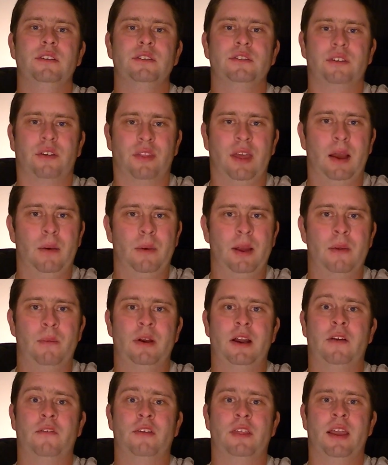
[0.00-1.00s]
so that way
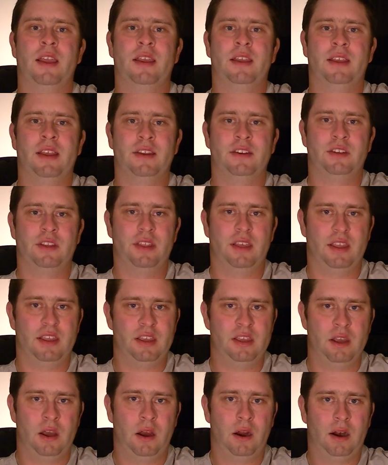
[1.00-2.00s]
whenever they get to the
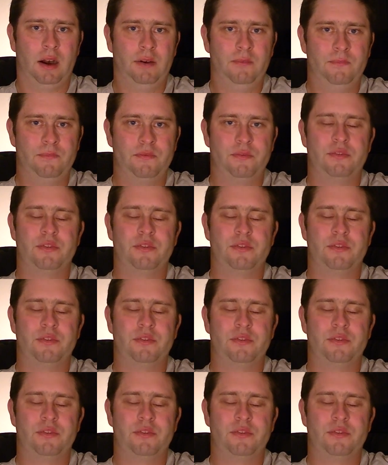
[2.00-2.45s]
ER,